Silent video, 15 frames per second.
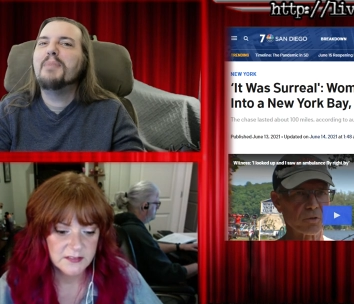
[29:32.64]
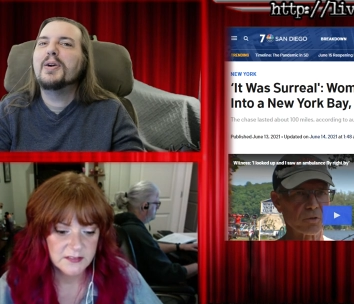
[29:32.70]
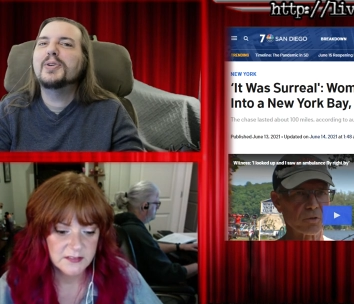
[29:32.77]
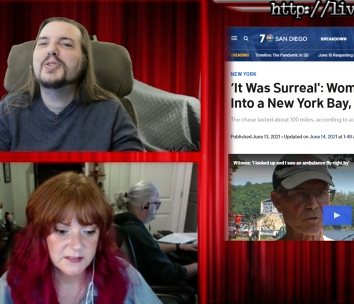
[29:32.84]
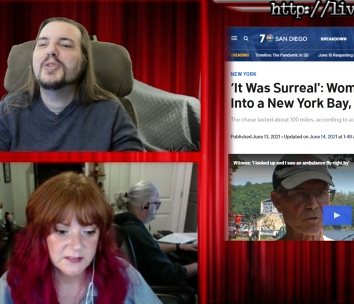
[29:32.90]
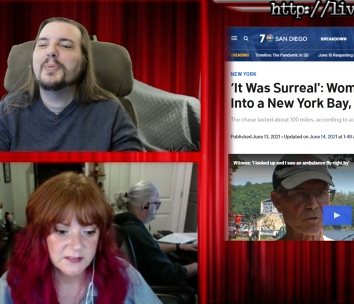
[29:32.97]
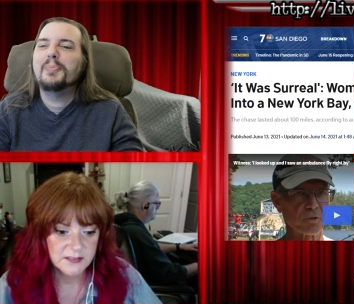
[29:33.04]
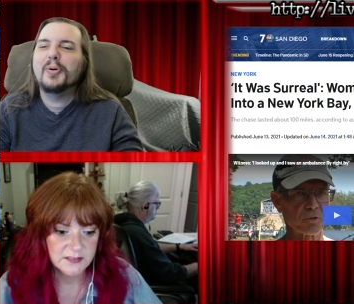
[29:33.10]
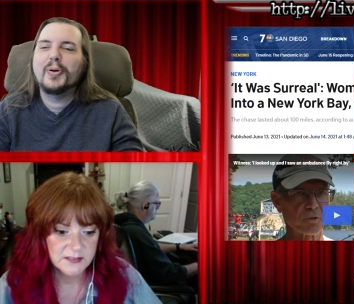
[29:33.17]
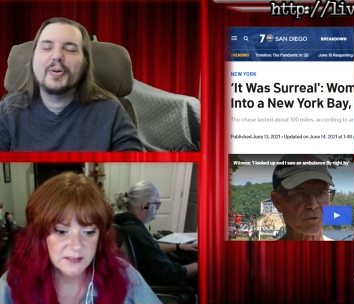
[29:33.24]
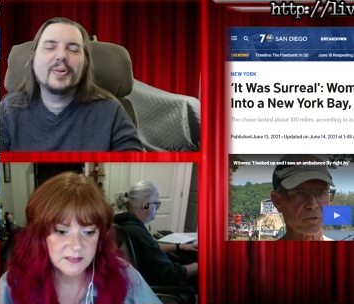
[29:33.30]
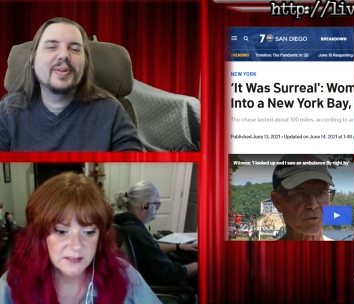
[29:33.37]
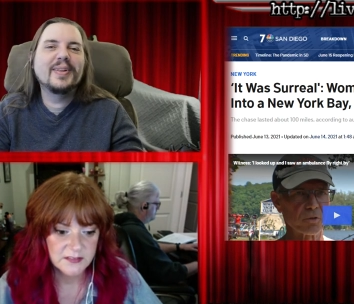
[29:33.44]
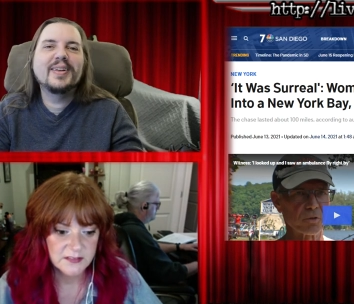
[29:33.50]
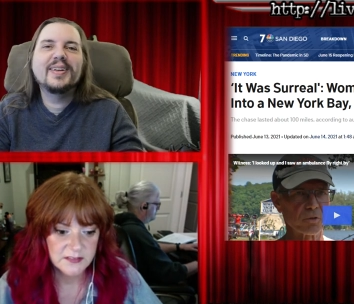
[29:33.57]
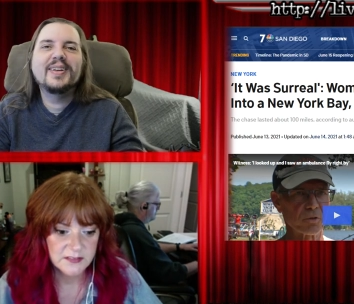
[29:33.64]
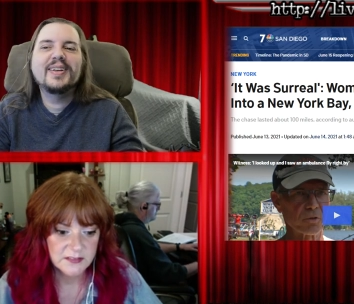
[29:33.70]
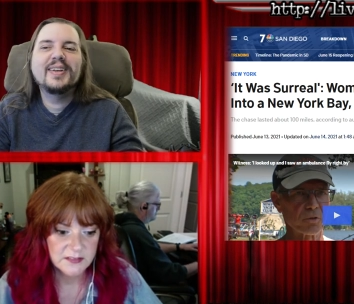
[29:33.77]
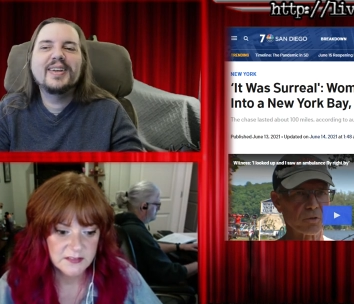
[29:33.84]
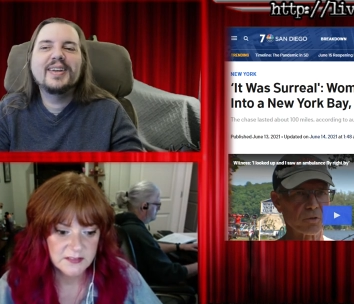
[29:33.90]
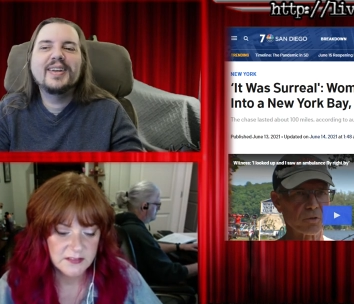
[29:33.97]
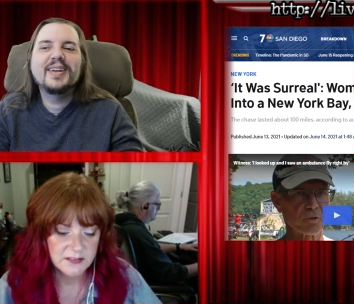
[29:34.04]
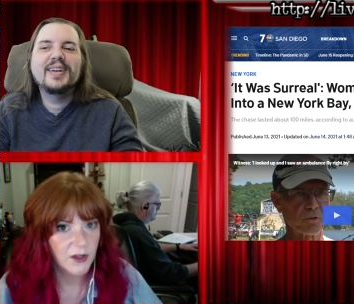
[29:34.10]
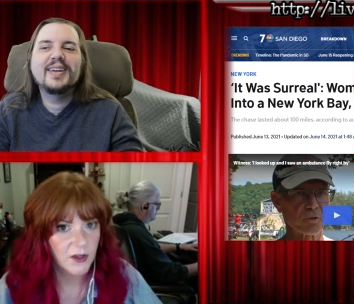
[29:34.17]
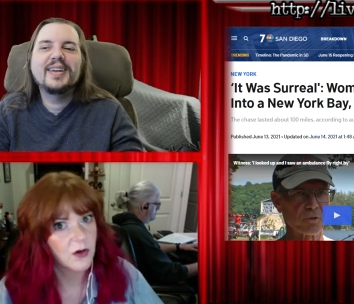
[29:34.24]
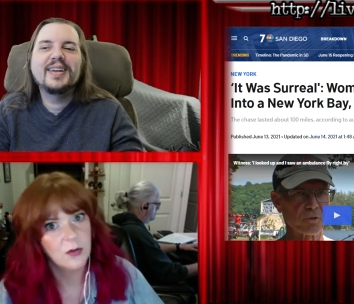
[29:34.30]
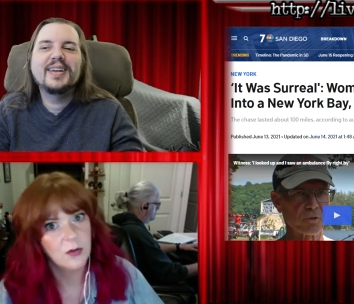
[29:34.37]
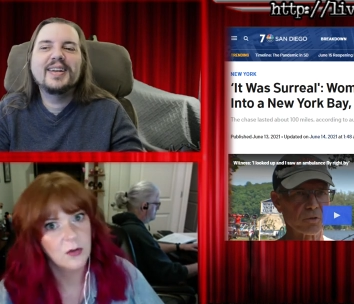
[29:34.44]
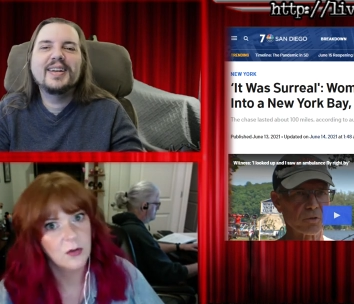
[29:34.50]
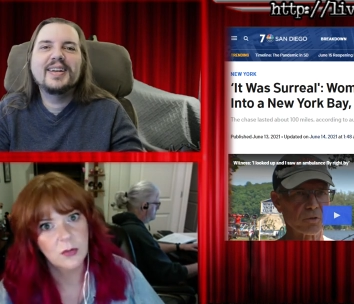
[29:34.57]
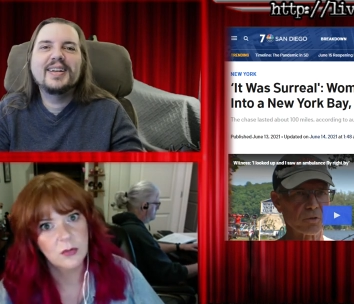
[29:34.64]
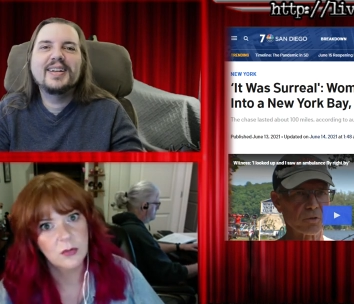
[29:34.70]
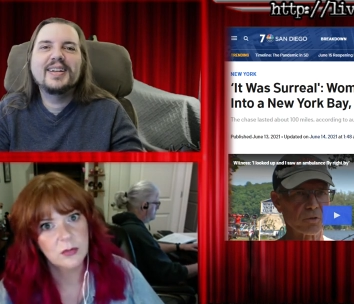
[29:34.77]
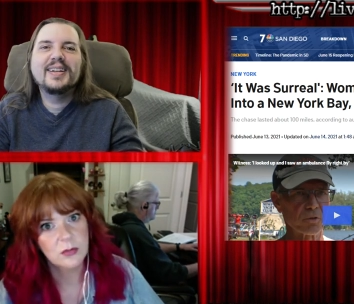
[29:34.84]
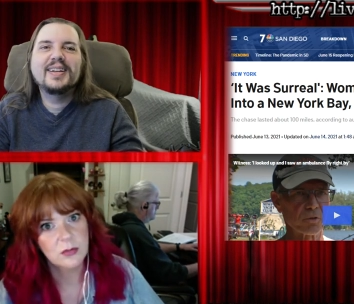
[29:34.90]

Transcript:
Speaker 1: submersible. No.